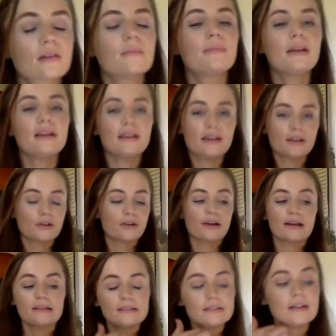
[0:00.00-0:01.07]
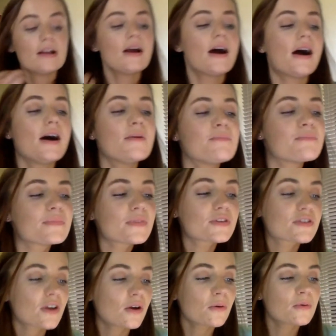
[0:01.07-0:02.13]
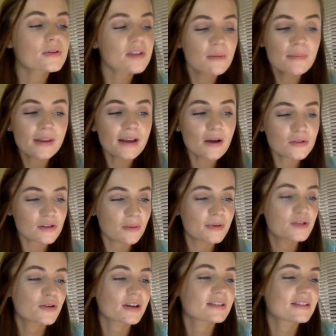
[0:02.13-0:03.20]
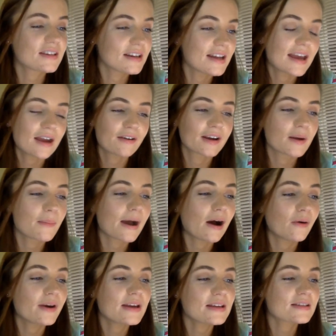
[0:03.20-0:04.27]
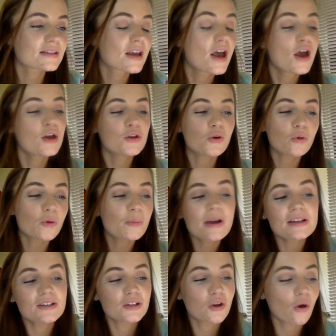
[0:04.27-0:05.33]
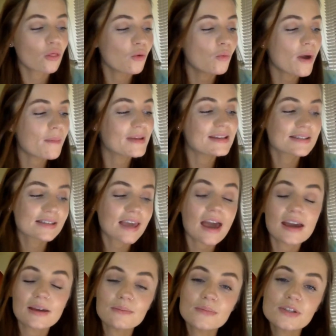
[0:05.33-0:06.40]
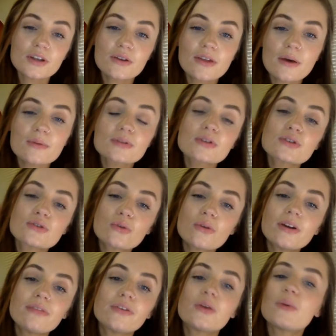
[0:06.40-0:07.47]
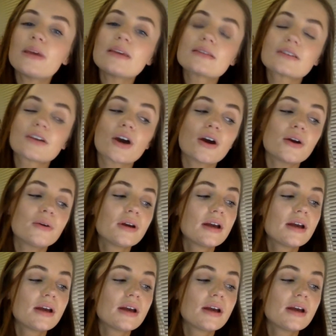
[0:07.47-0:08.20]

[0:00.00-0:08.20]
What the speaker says: completely agree. So something else I'm interested in hearing about is your opinion on the women's game. So there was a story a few weeks ago